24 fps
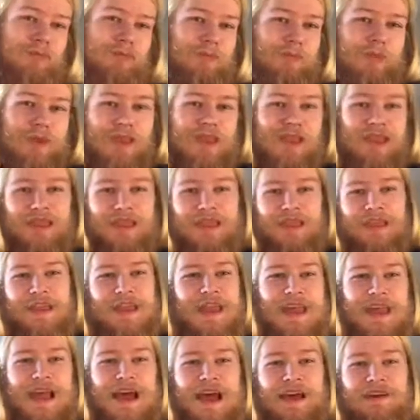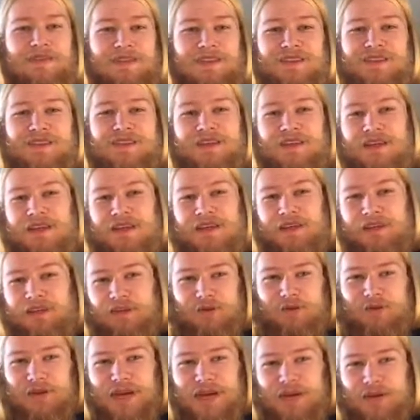But they have a stick in
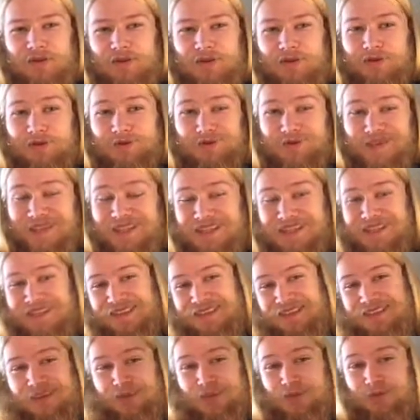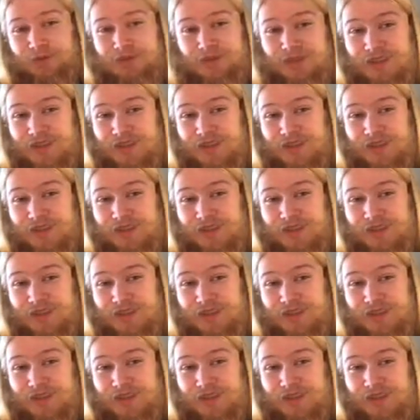their back room that has a note